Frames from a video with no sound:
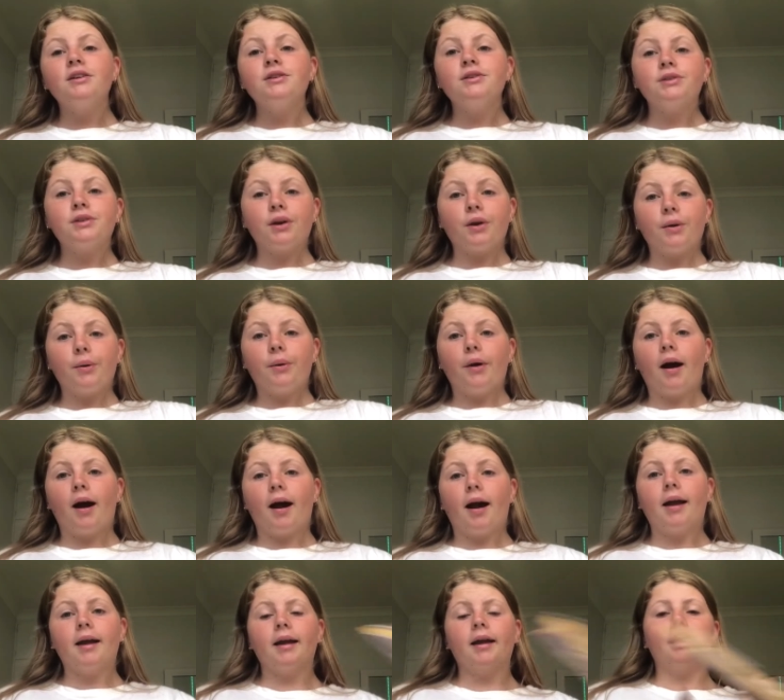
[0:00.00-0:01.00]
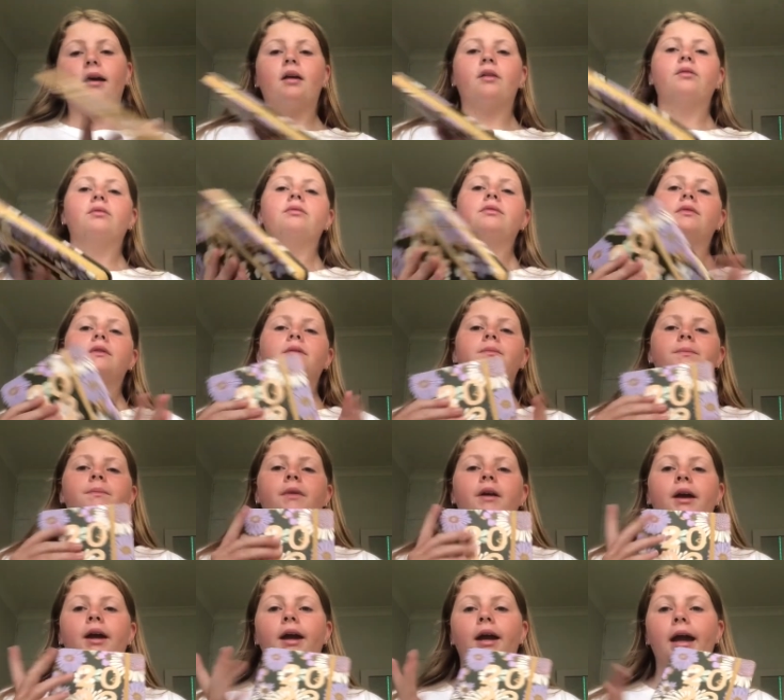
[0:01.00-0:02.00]
so i have
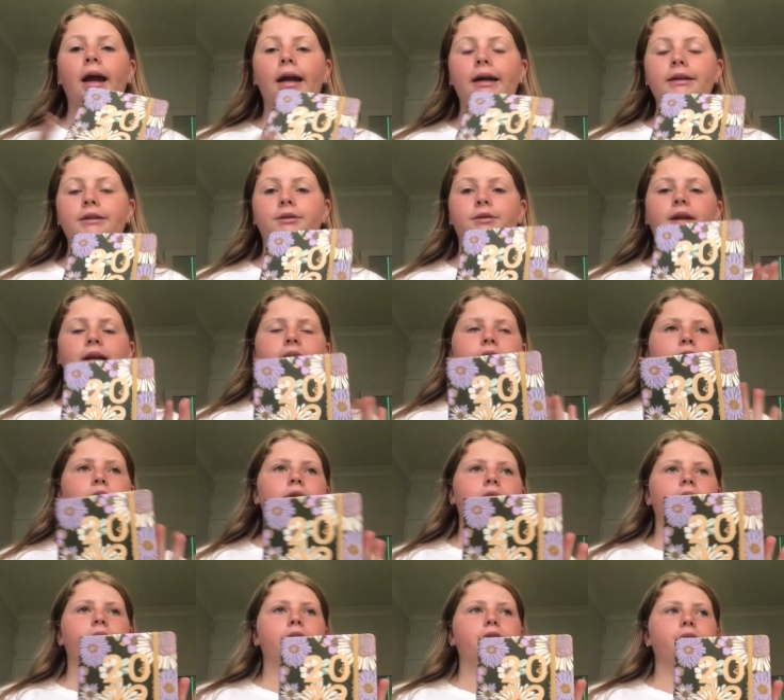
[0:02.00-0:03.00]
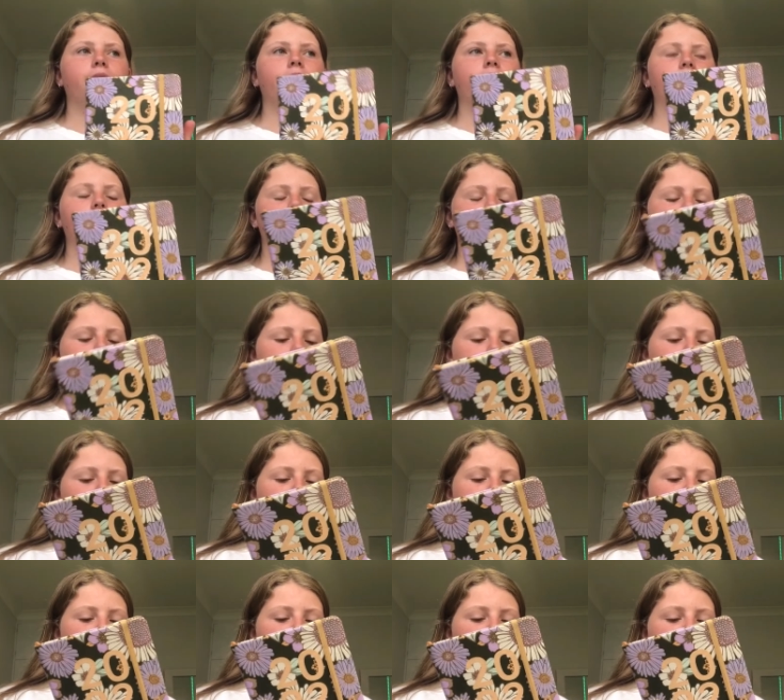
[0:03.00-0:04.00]
a like 2022
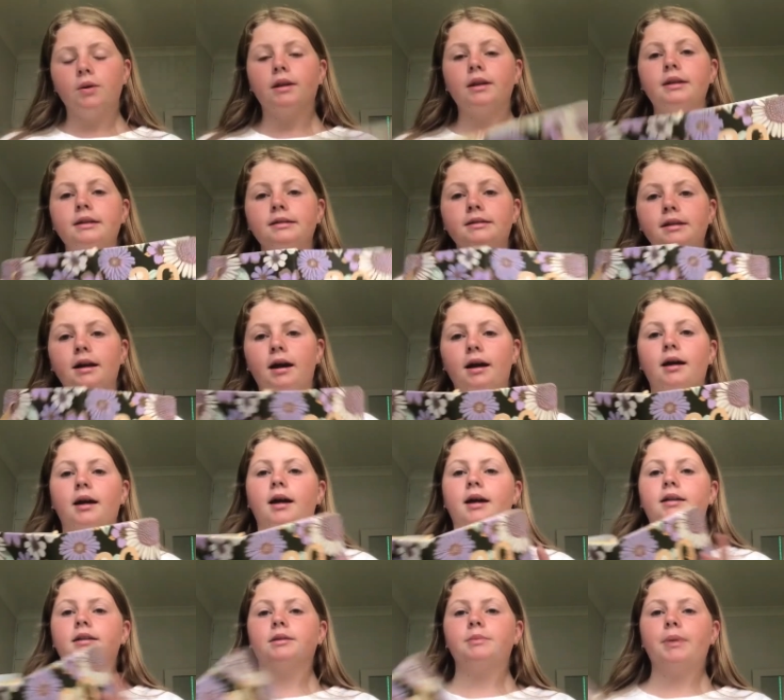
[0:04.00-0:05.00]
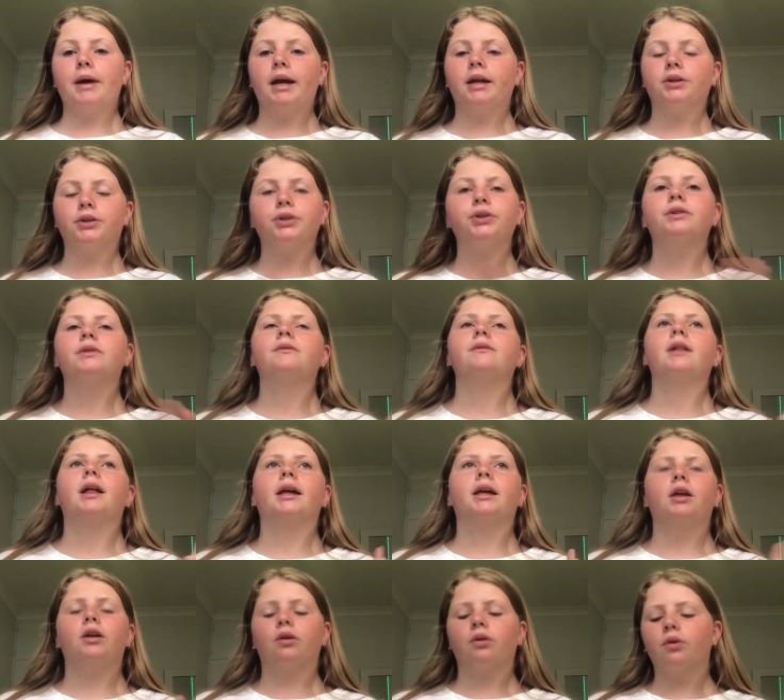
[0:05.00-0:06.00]
planner so at the start it has pages for
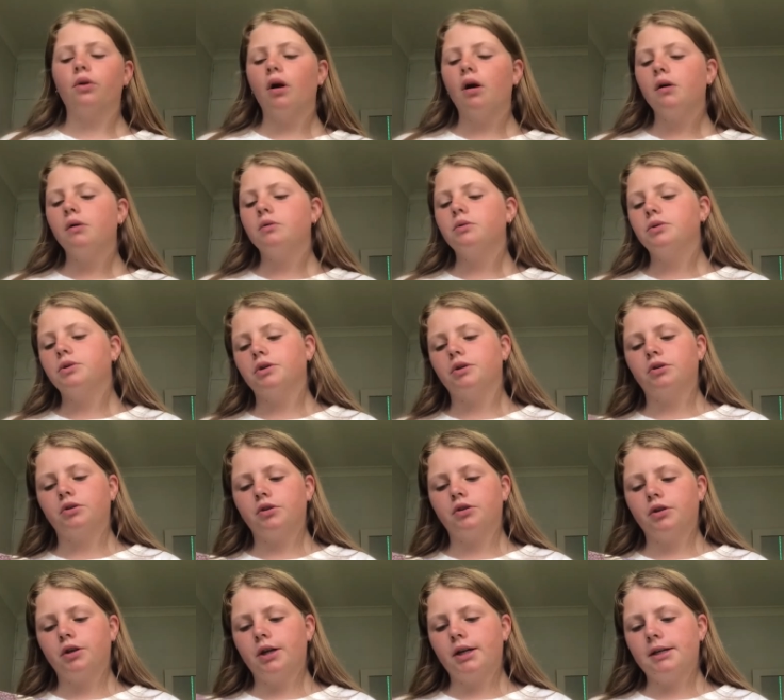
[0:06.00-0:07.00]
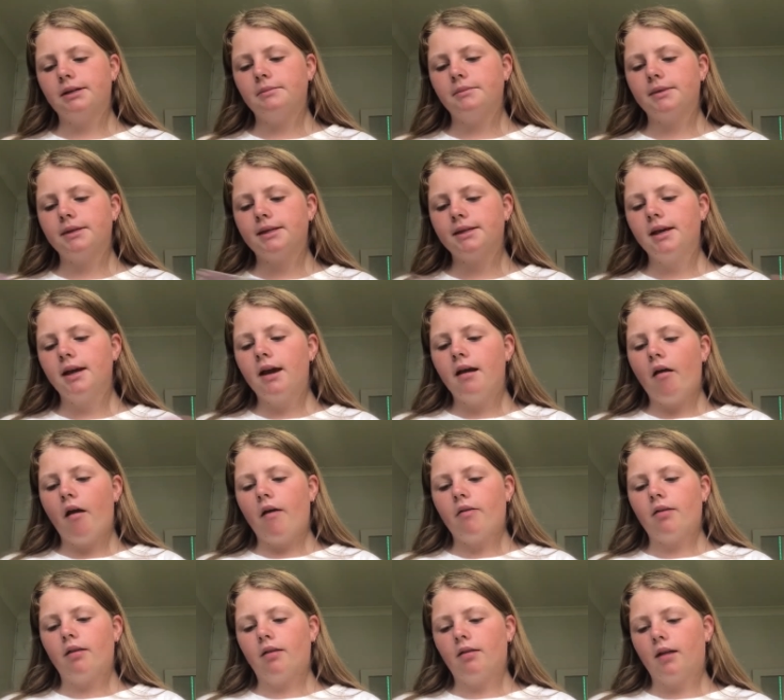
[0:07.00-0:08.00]
like your goals and dreams
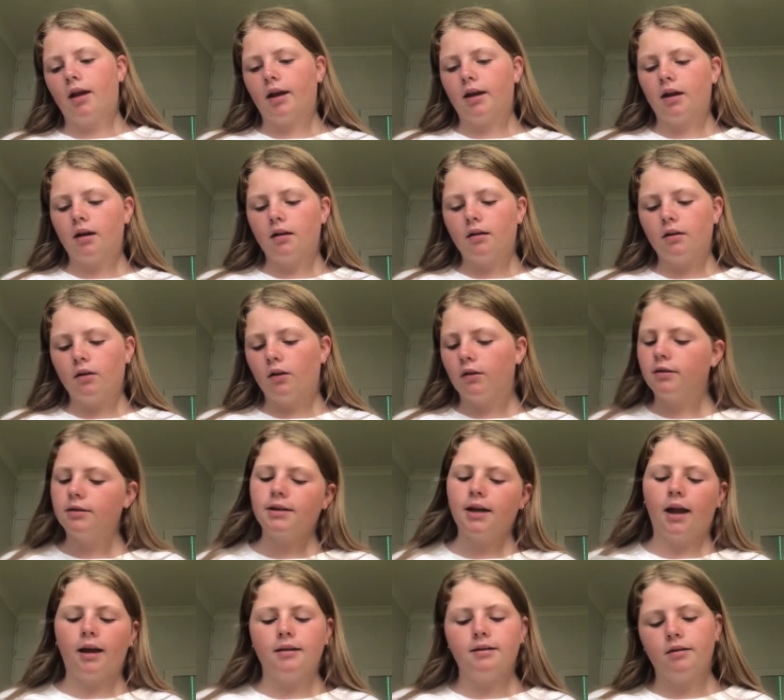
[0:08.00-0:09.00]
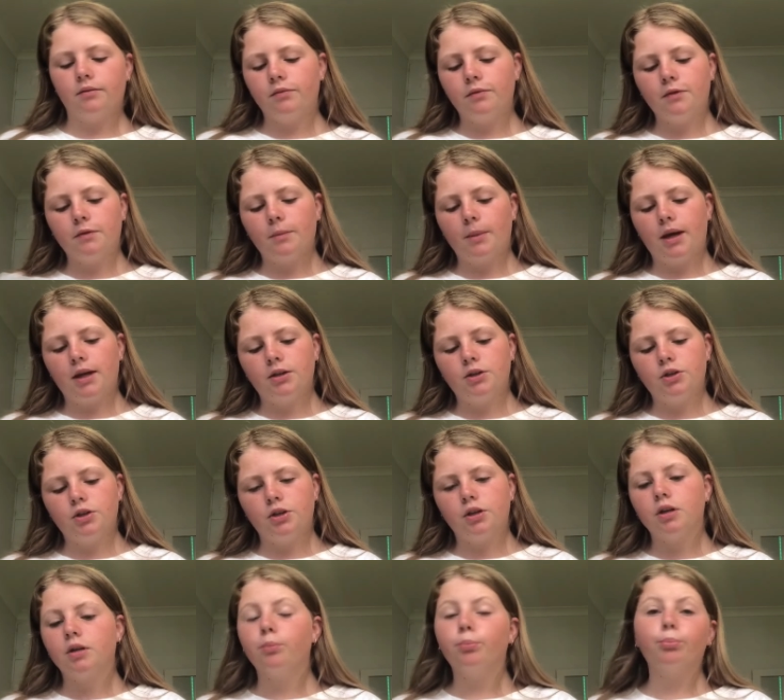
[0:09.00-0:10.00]
and then like contact
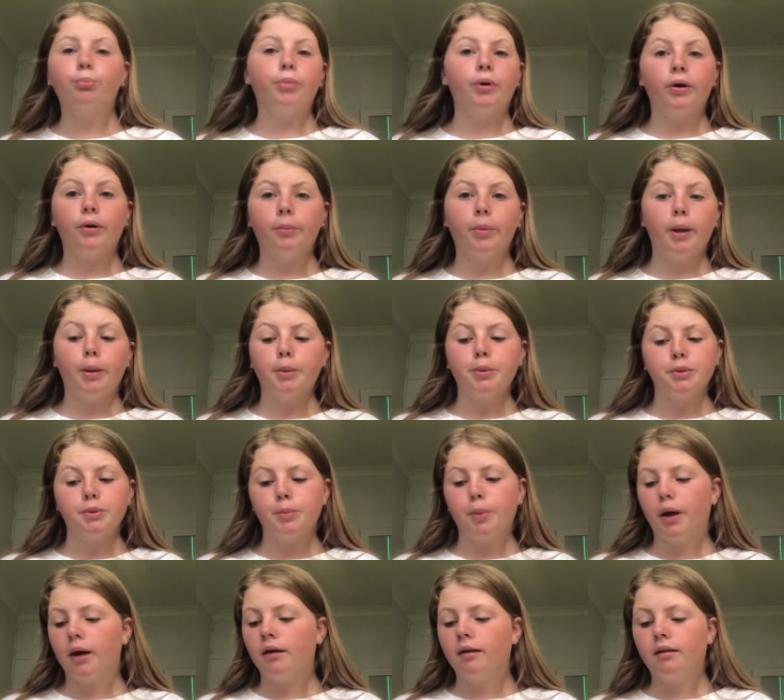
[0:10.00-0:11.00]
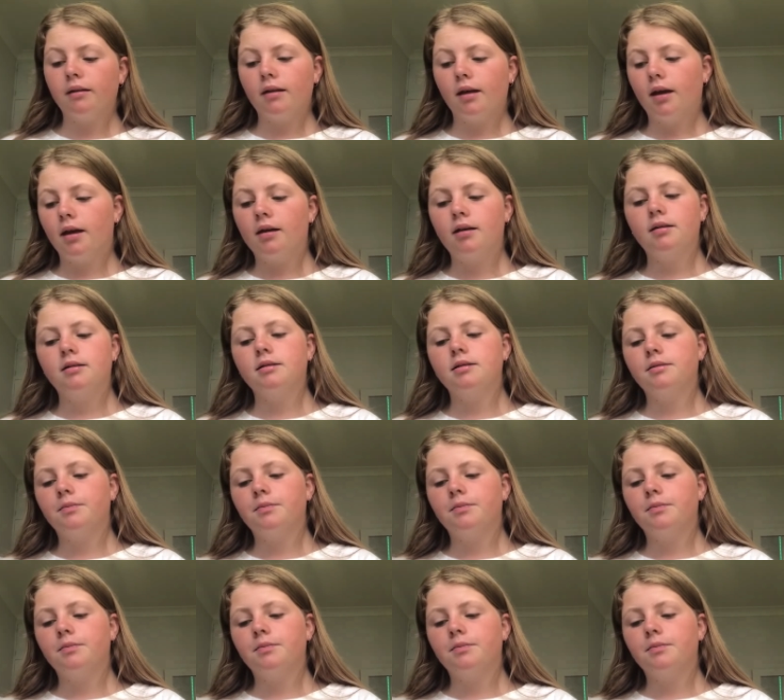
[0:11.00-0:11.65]
information but people's birthdays